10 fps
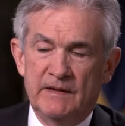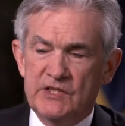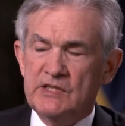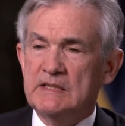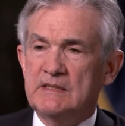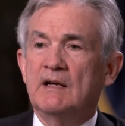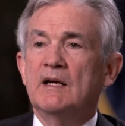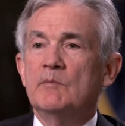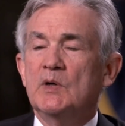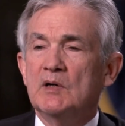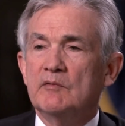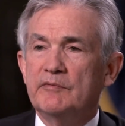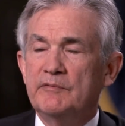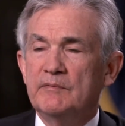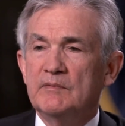this is a time
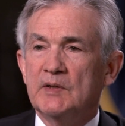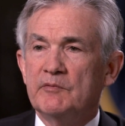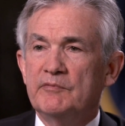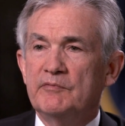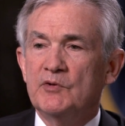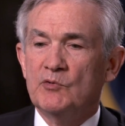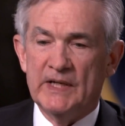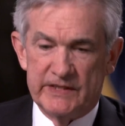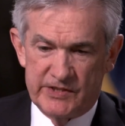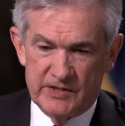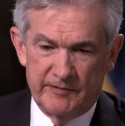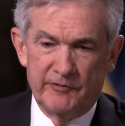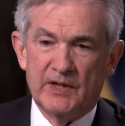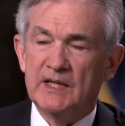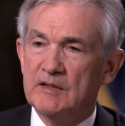of great
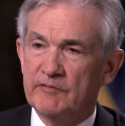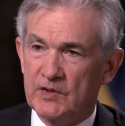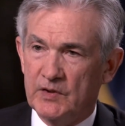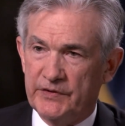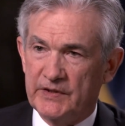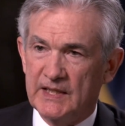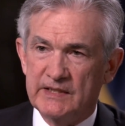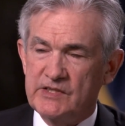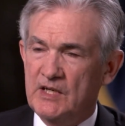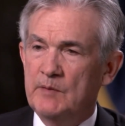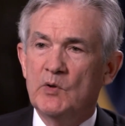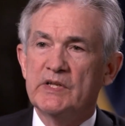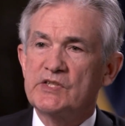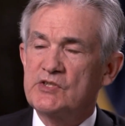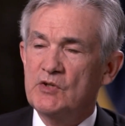suffering and difficulty, and it's come
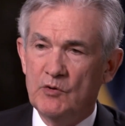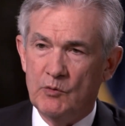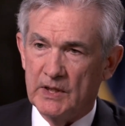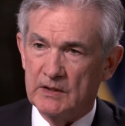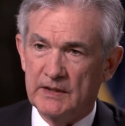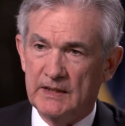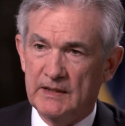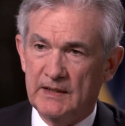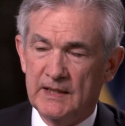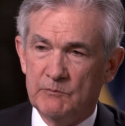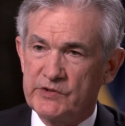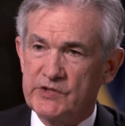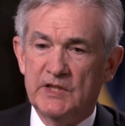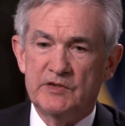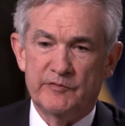on us so quickly and with
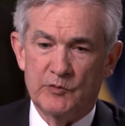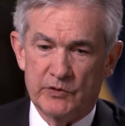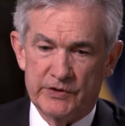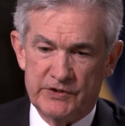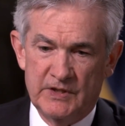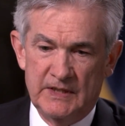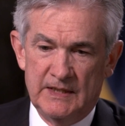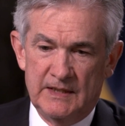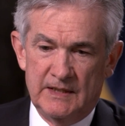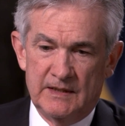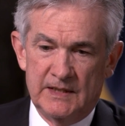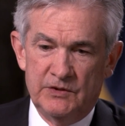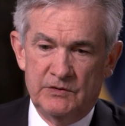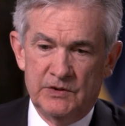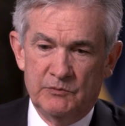such force that
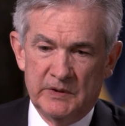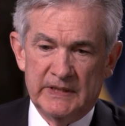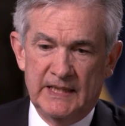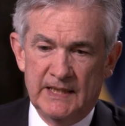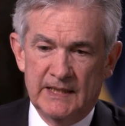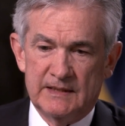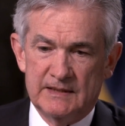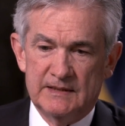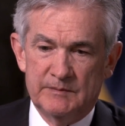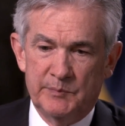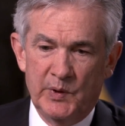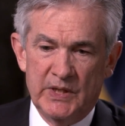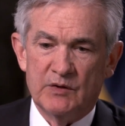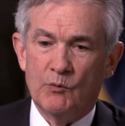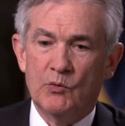you really can't
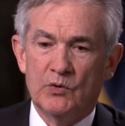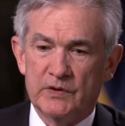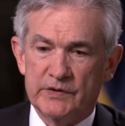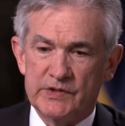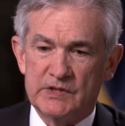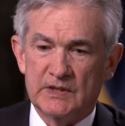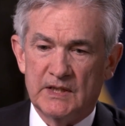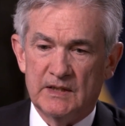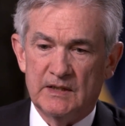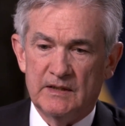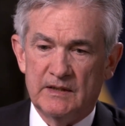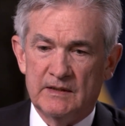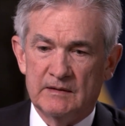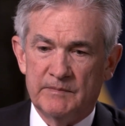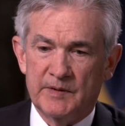put into words
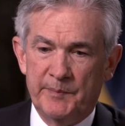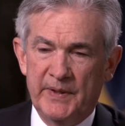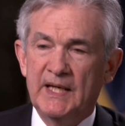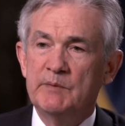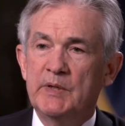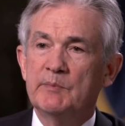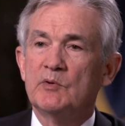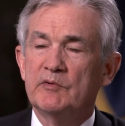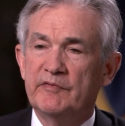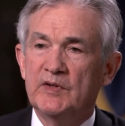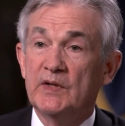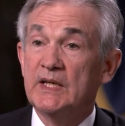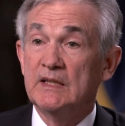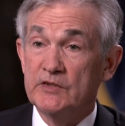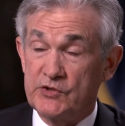the pain people are feeling
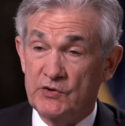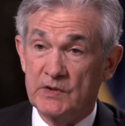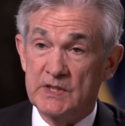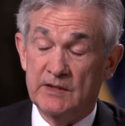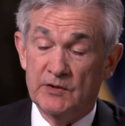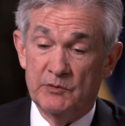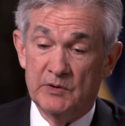and the uncertainty they're